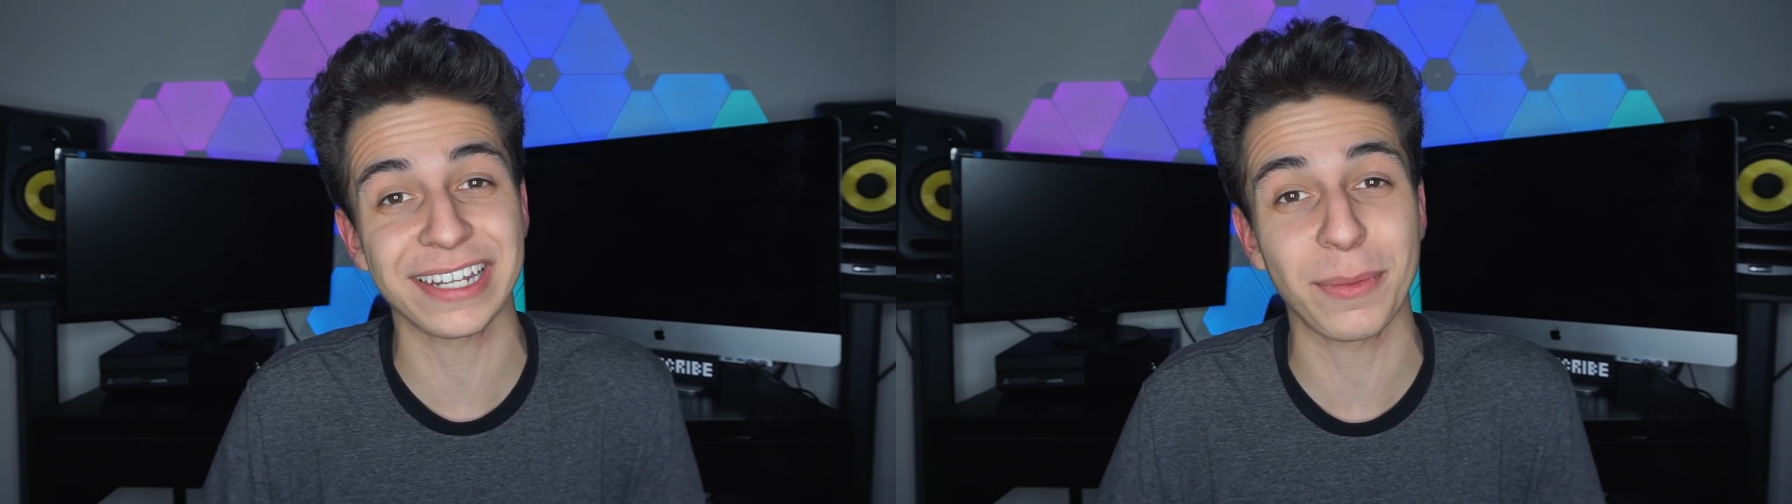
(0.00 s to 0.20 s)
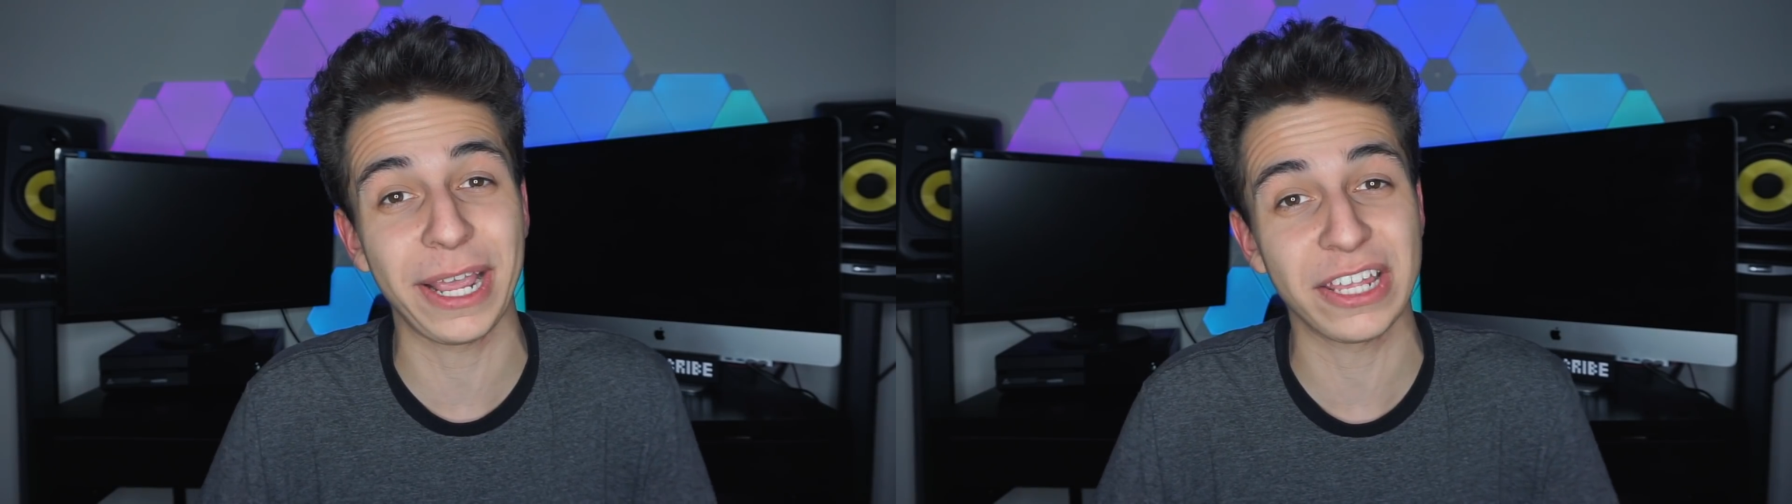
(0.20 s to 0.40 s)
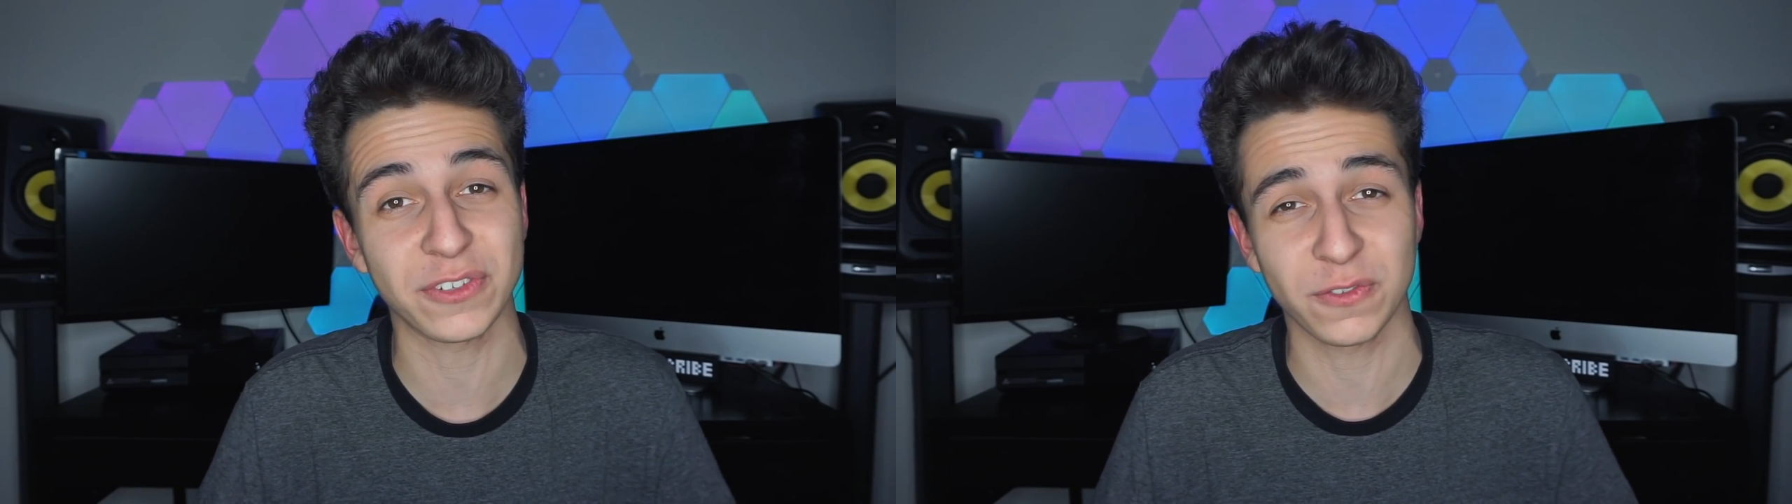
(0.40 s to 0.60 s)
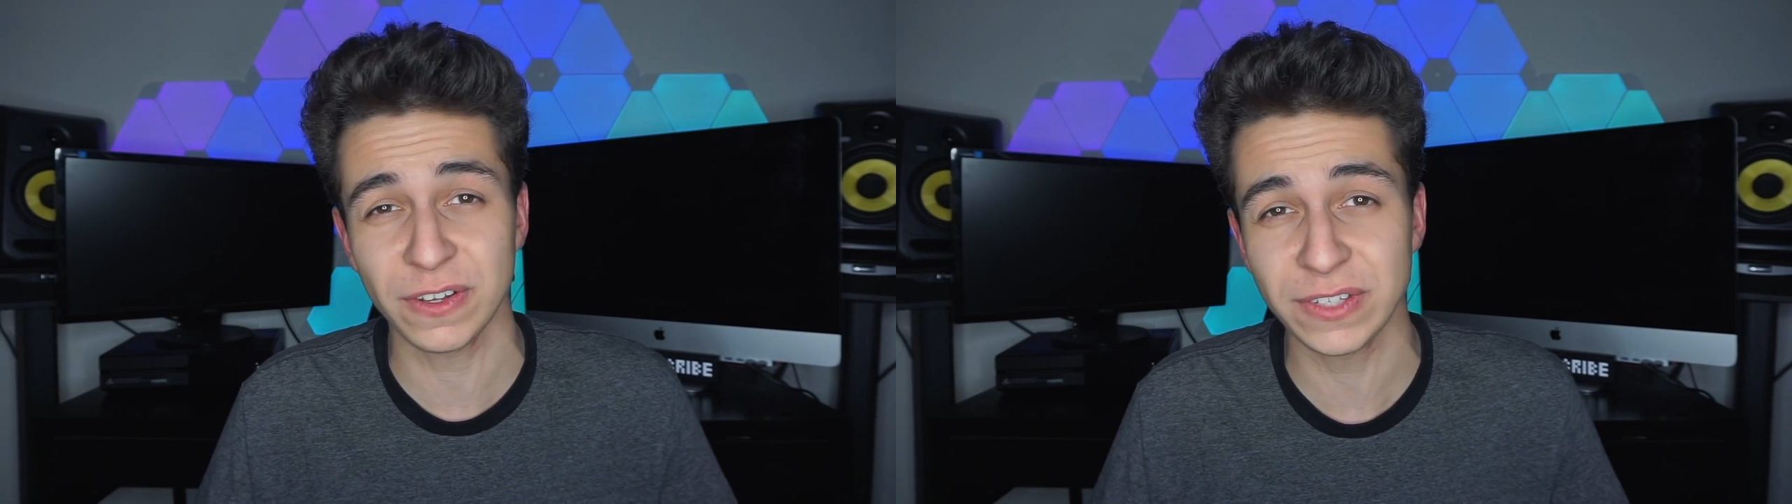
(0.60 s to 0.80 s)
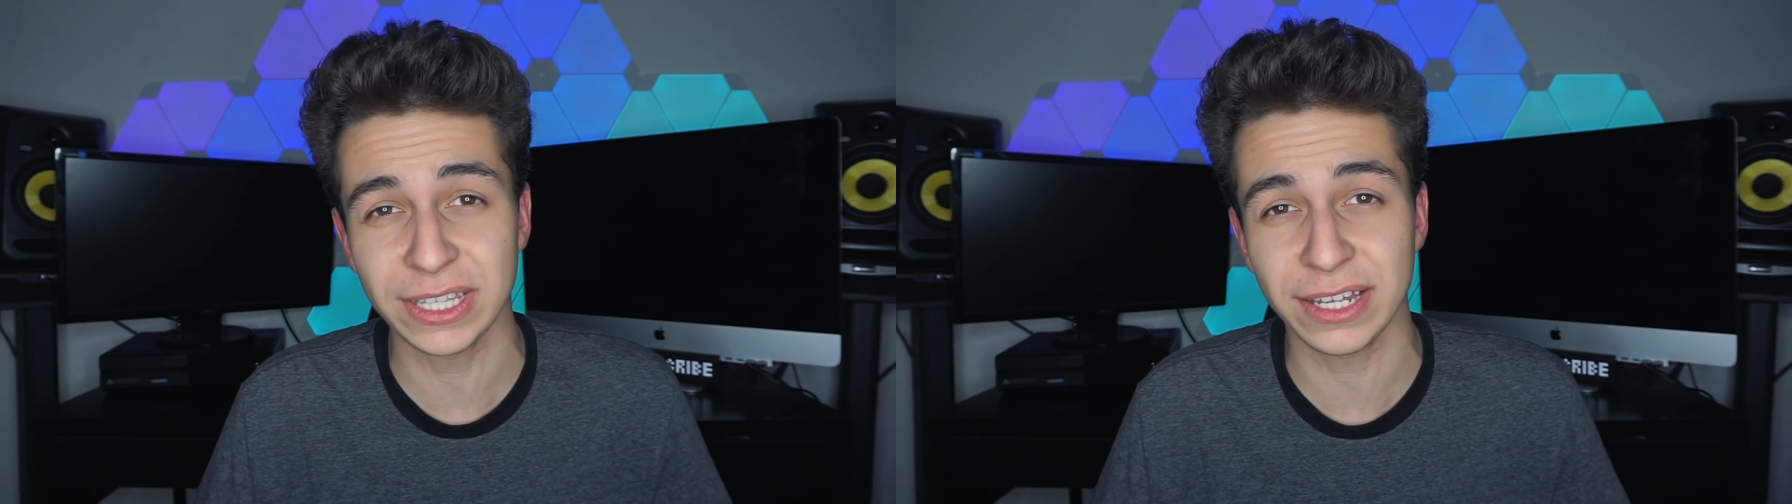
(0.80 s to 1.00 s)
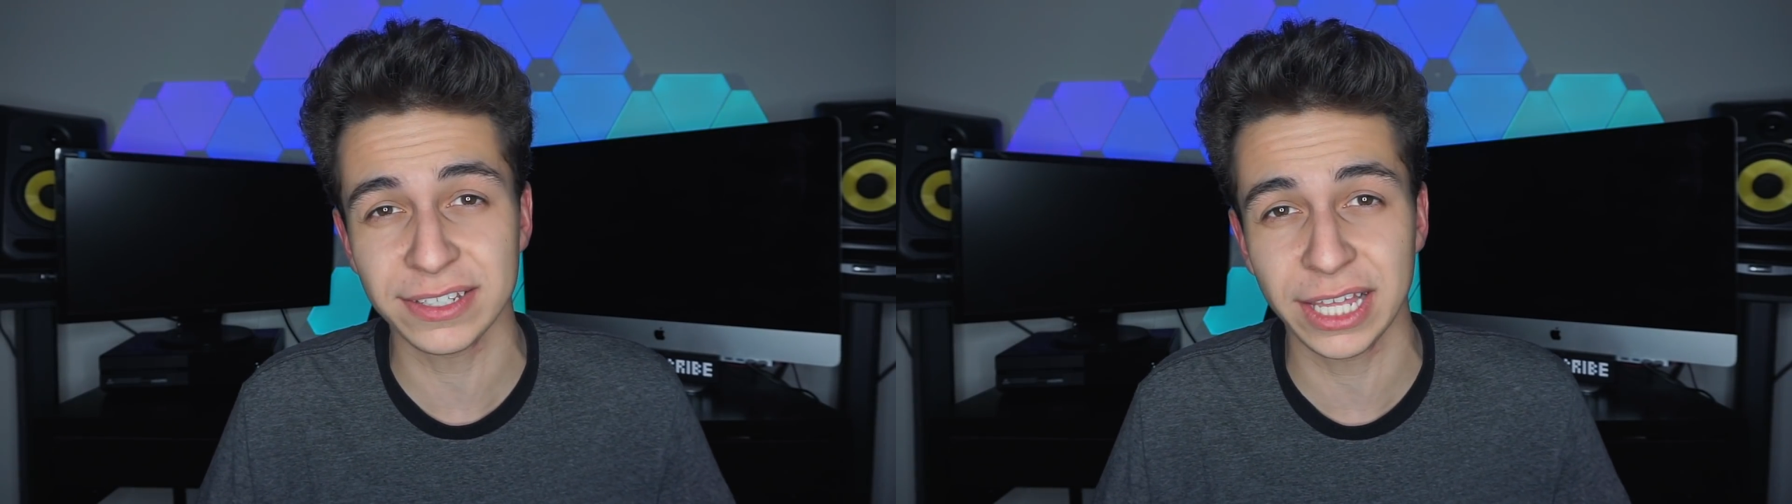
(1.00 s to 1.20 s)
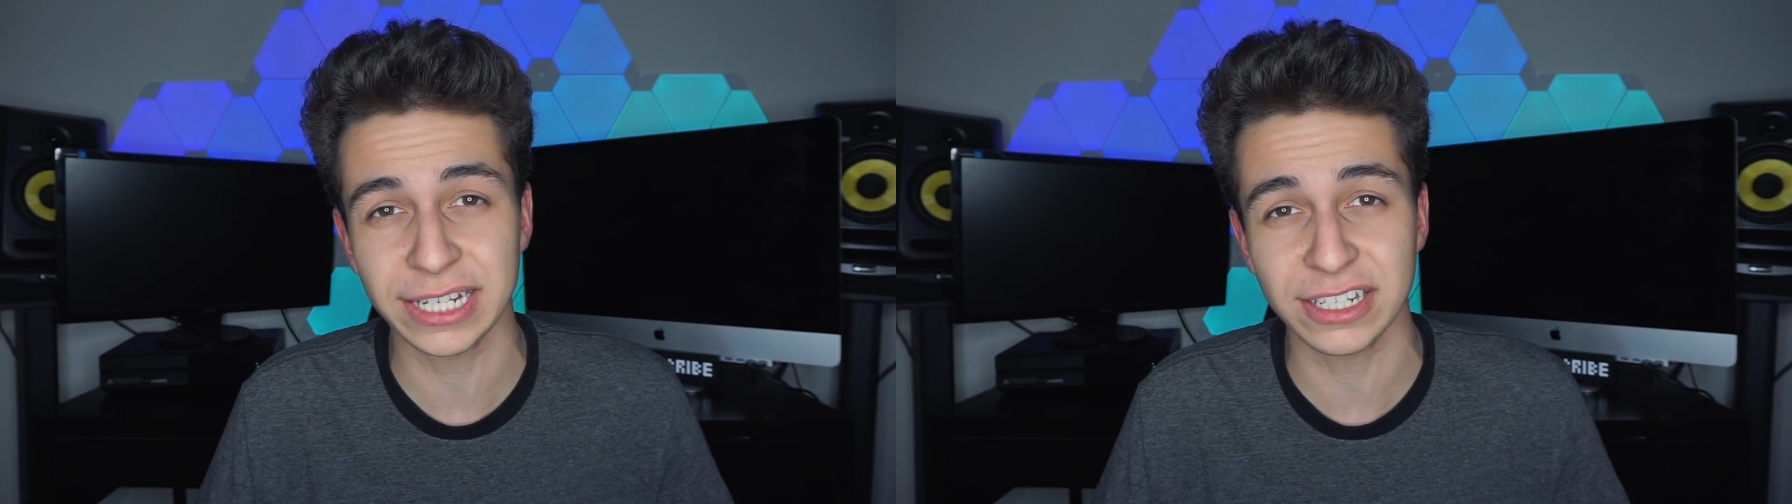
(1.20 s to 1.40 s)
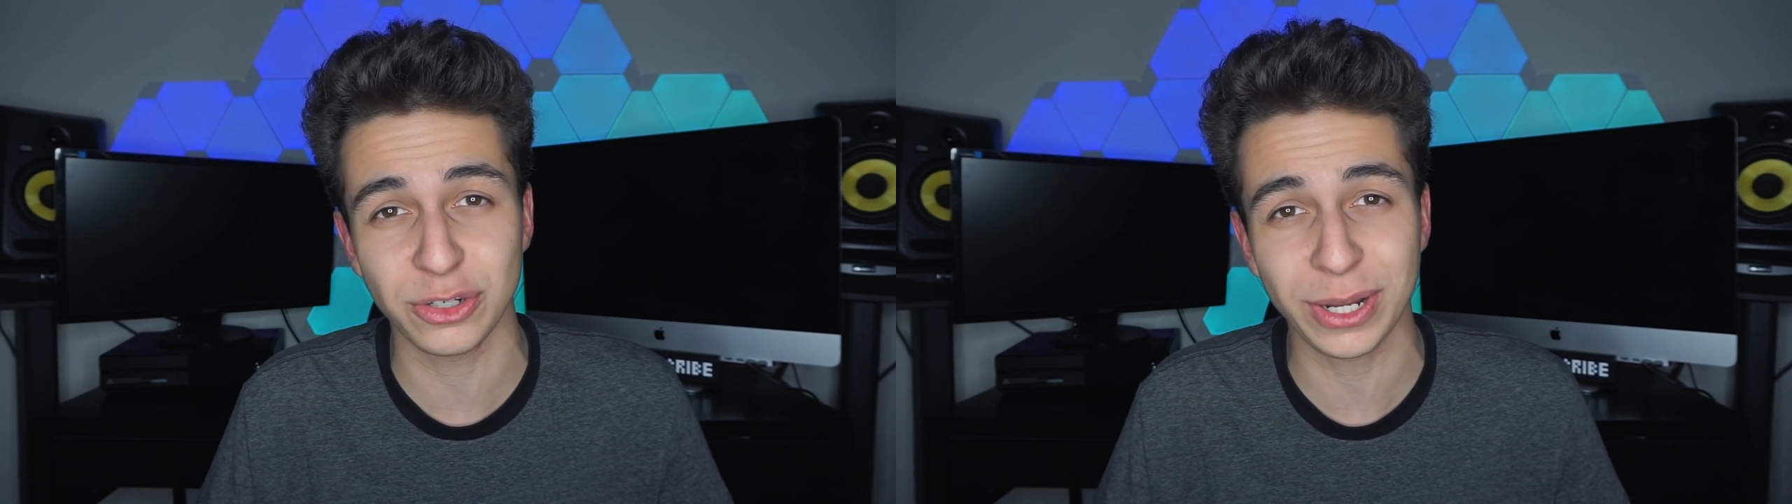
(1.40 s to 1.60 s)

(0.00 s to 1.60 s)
time I asked for 15,000 likes and